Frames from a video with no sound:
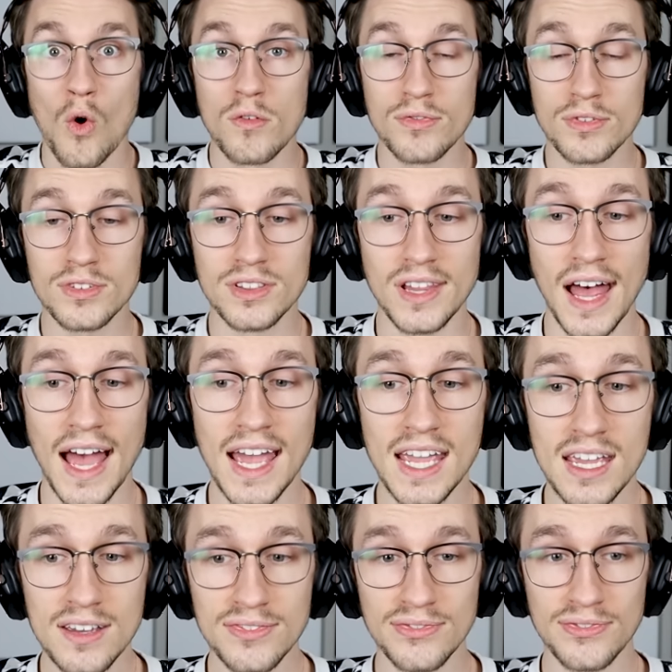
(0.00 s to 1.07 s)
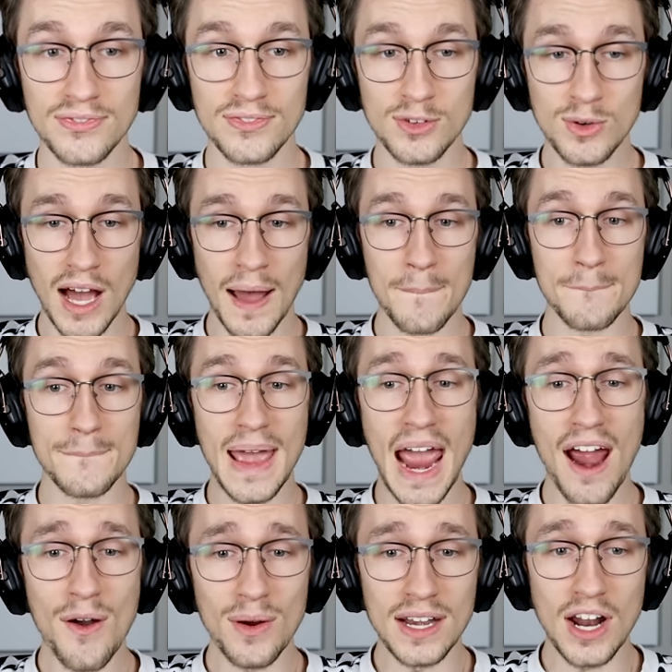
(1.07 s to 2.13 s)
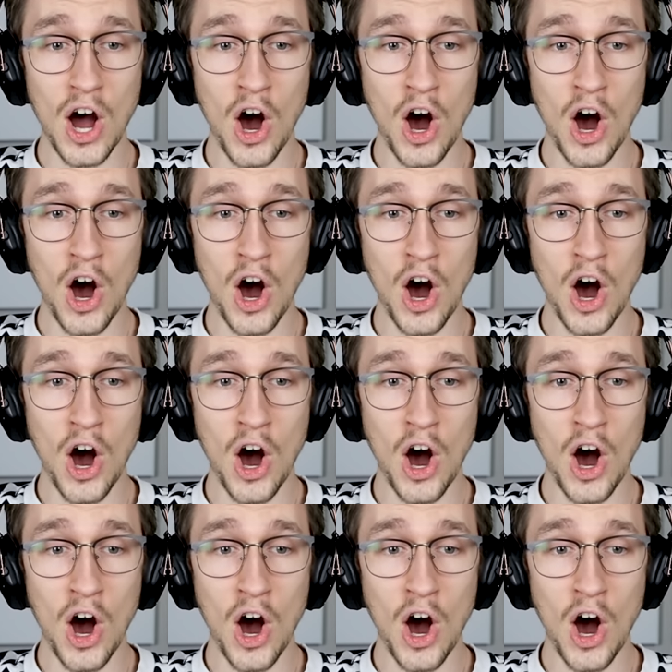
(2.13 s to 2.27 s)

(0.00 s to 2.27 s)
For life? You got married,